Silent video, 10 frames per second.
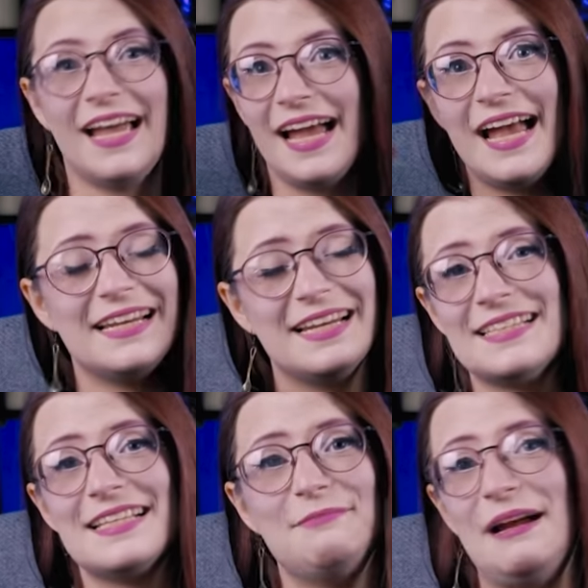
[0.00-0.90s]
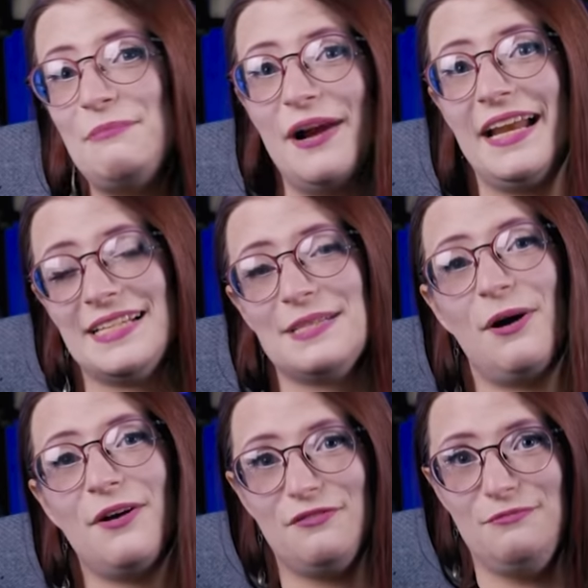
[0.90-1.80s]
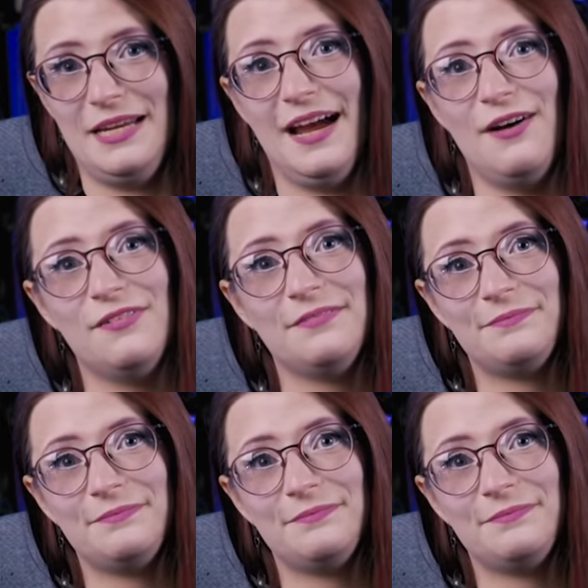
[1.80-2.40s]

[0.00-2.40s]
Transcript: And it is in my brain, it's a part of me now.